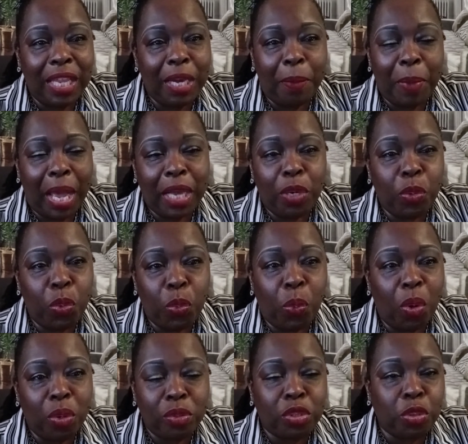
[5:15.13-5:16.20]
anybody who
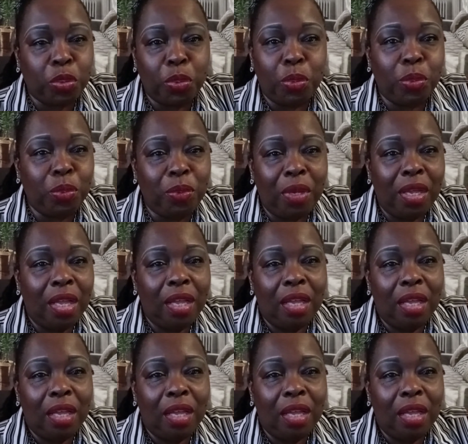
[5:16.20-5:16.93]
wants to